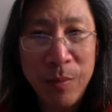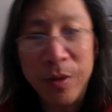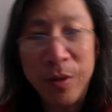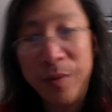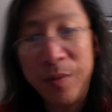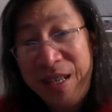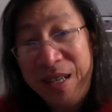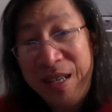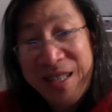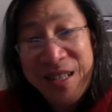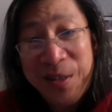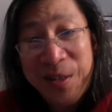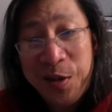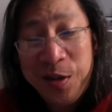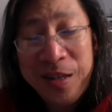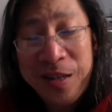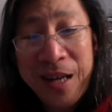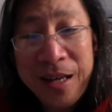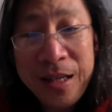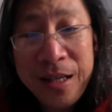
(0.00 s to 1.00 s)
them isn't all
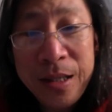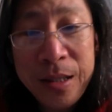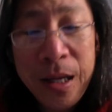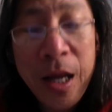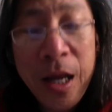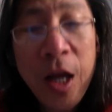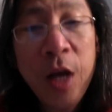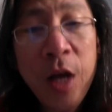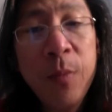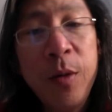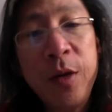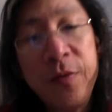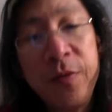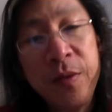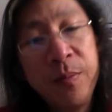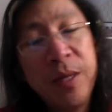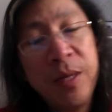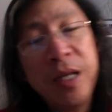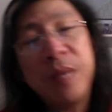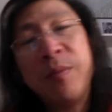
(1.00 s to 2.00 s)
that easy. But if you
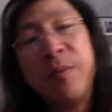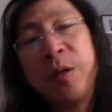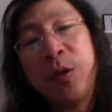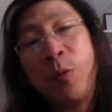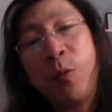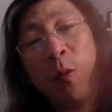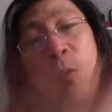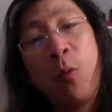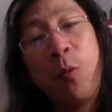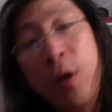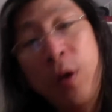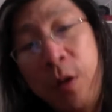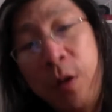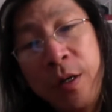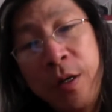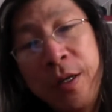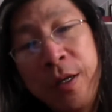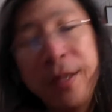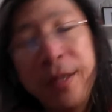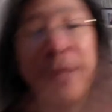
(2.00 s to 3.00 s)
make them into a
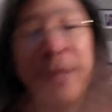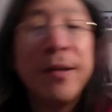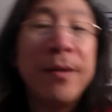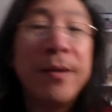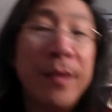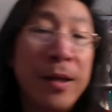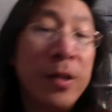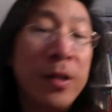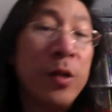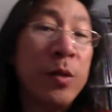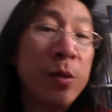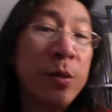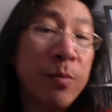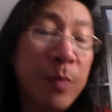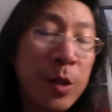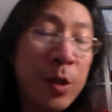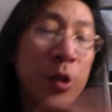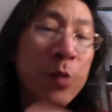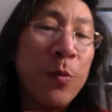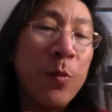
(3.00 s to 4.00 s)
word, then it's
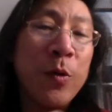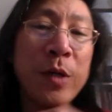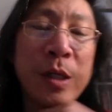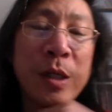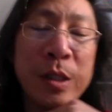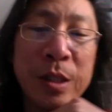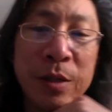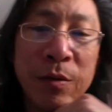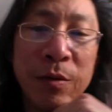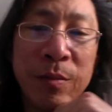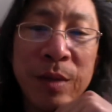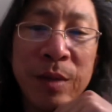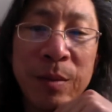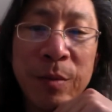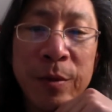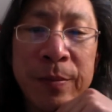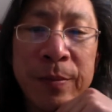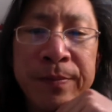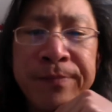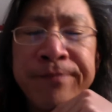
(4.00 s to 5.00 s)
much more easy to
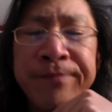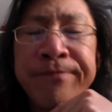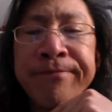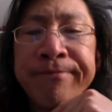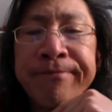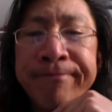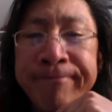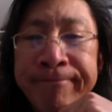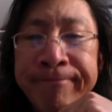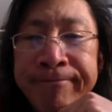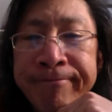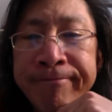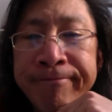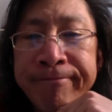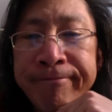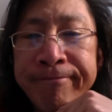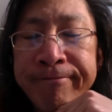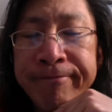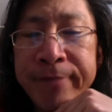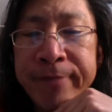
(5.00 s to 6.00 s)

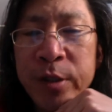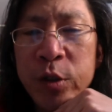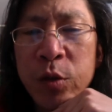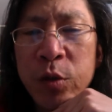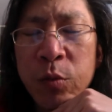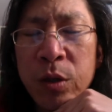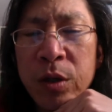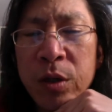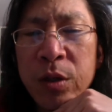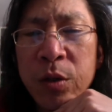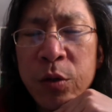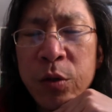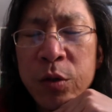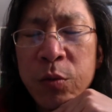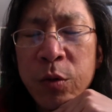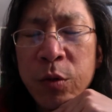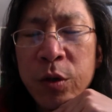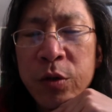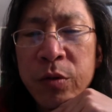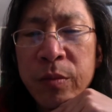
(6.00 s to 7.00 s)
remember. So what are those
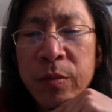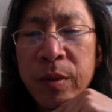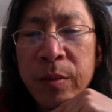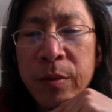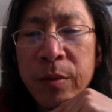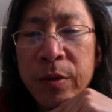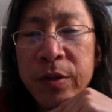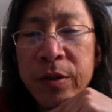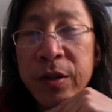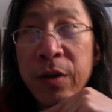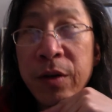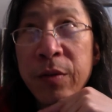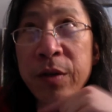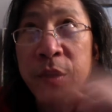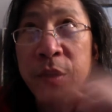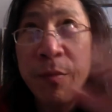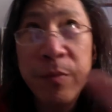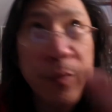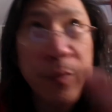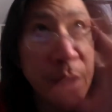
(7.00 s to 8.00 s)
words to remember? So
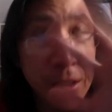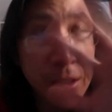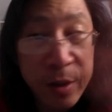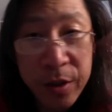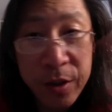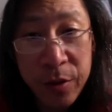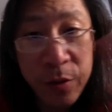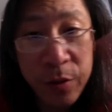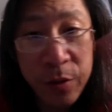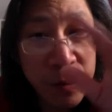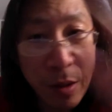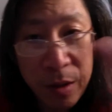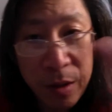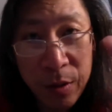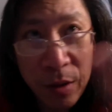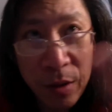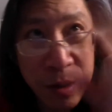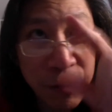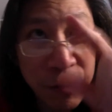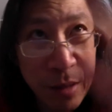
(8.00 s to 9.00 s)
my students were
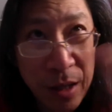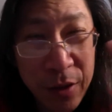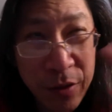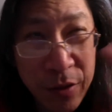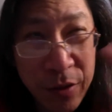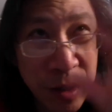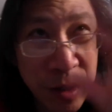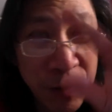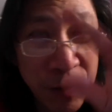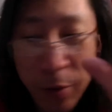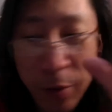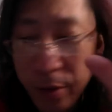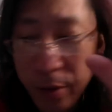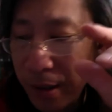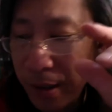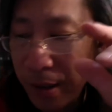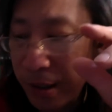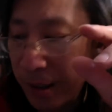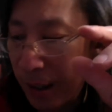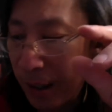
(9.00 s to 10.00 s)
looking around trying to put
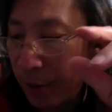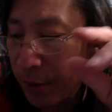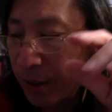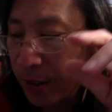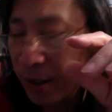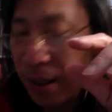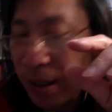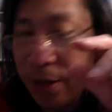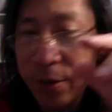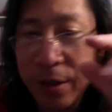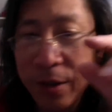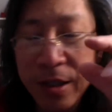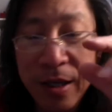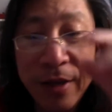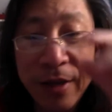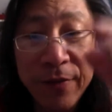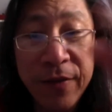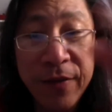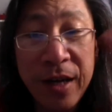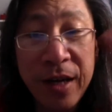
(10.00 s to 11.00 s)
these letters together
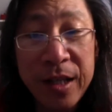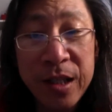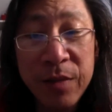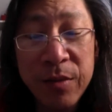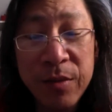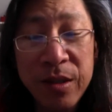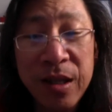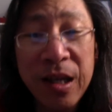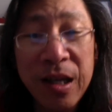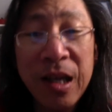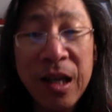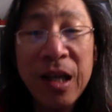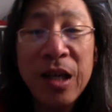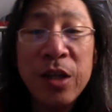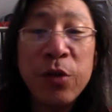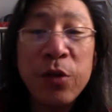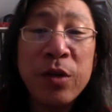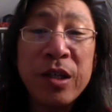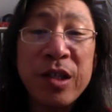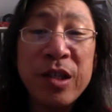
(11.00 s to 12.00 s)
to find something that
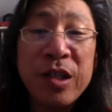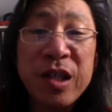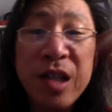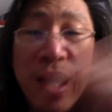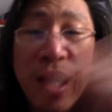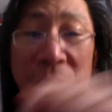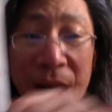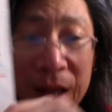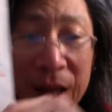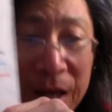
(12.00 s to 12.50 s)
you can say,